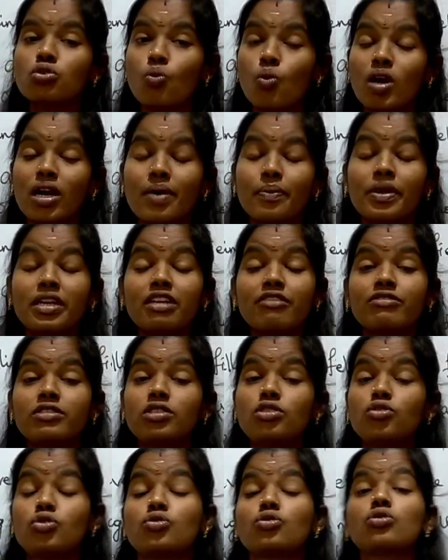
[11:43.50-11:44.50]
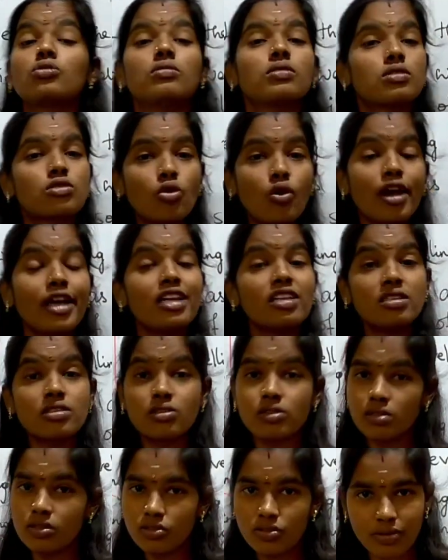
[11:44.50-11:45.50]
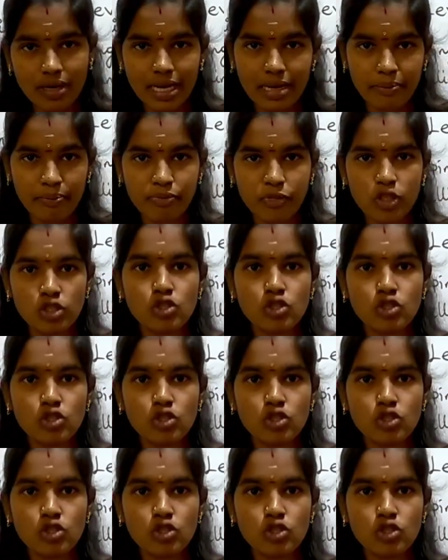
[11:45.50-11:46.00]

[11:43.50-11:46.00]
So what happens if the soil is dry?